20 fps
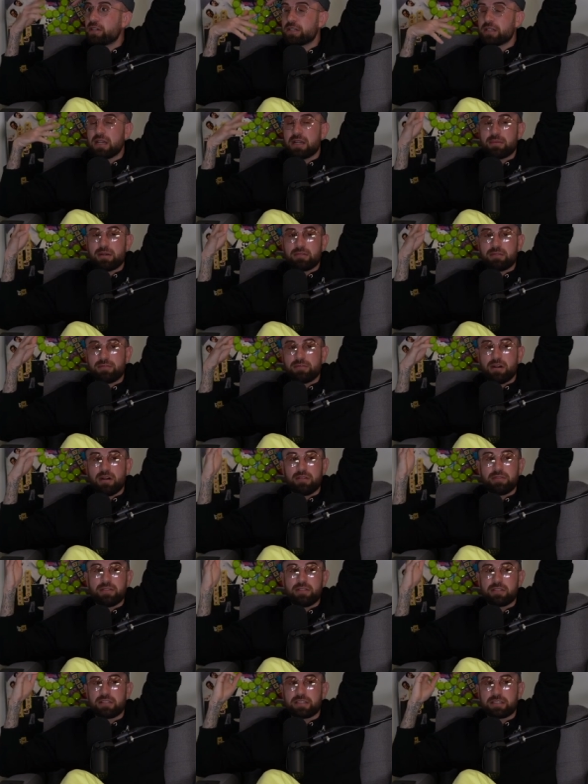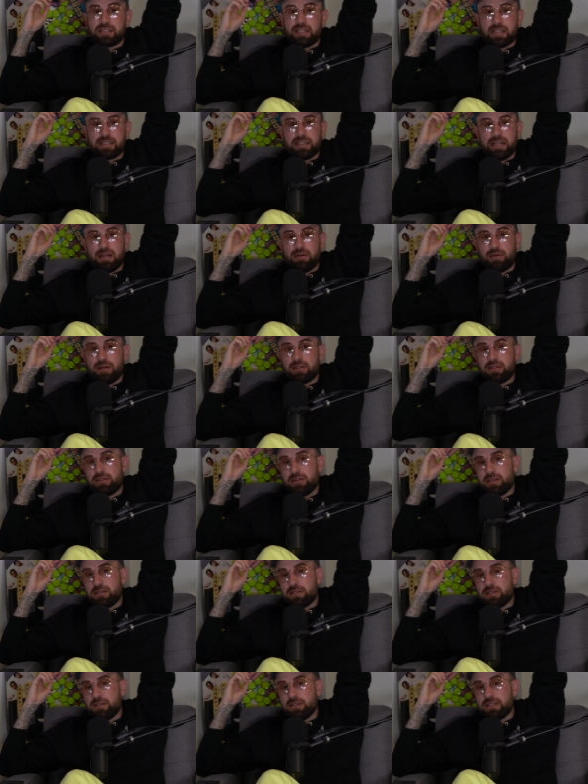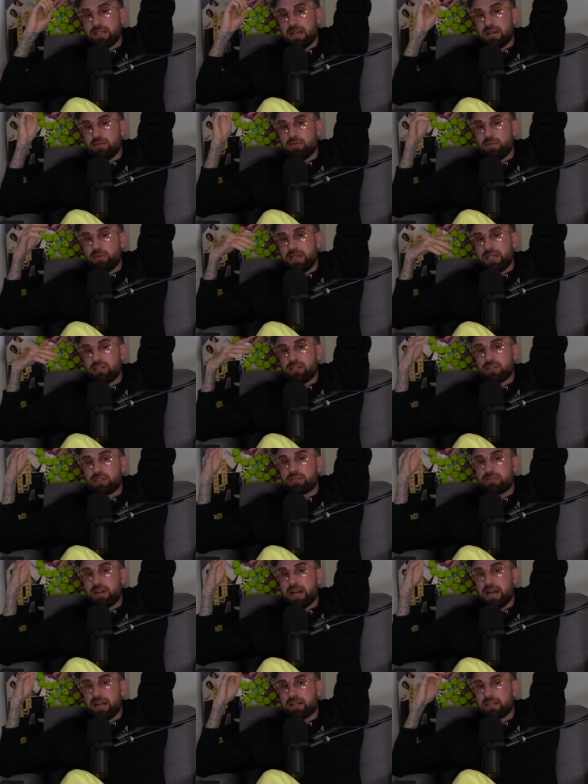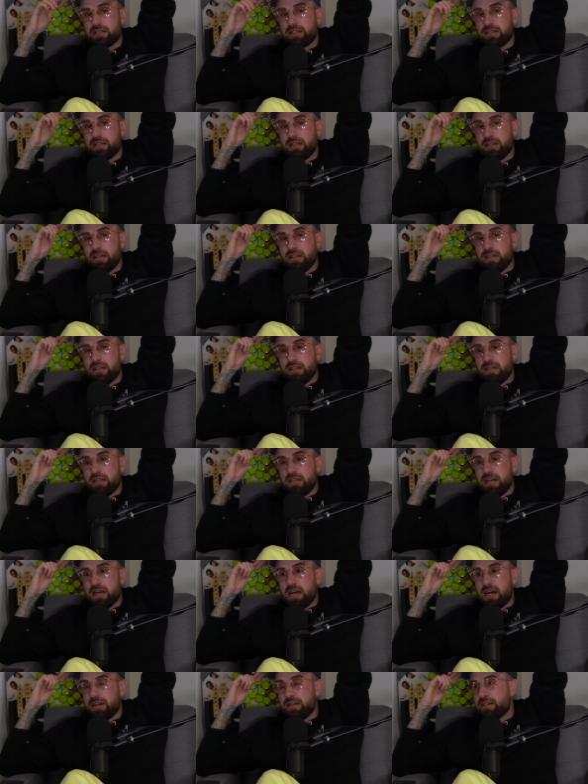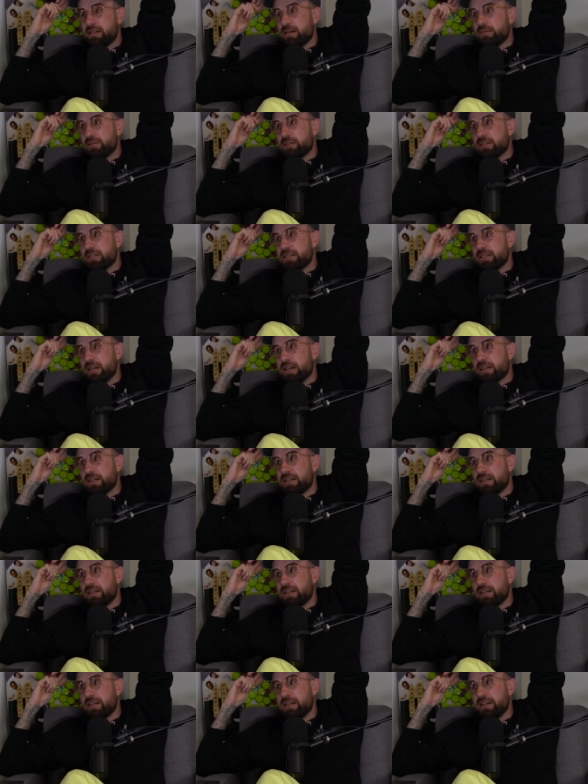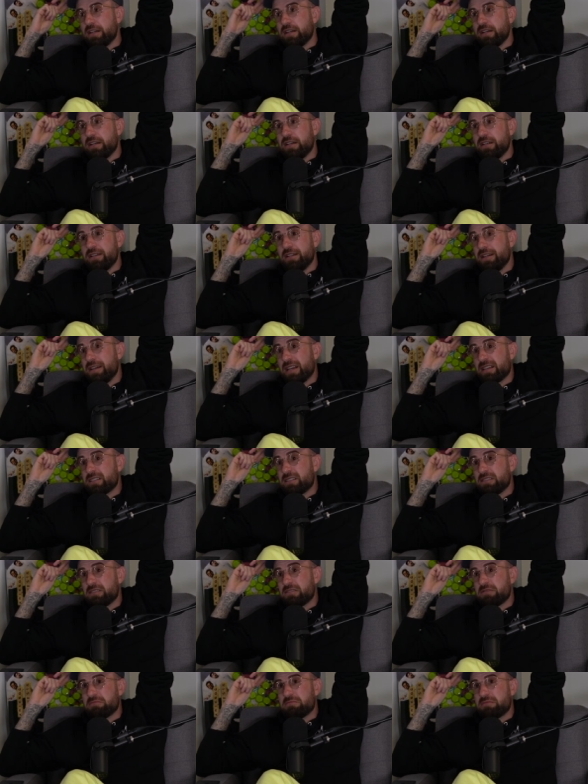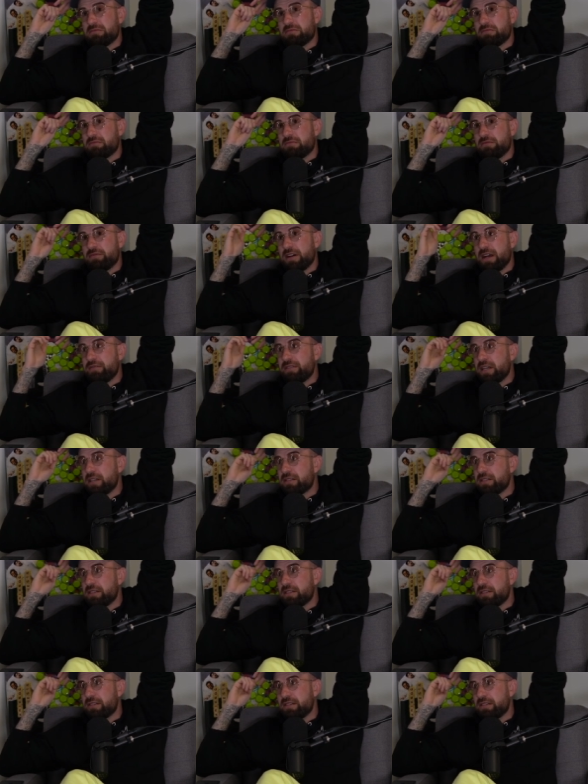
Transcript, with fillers: talked a lot about revolve and their success and how well they're doing. Turns out we just cracked how to double the stock. Yeah. Uh, in the next five days.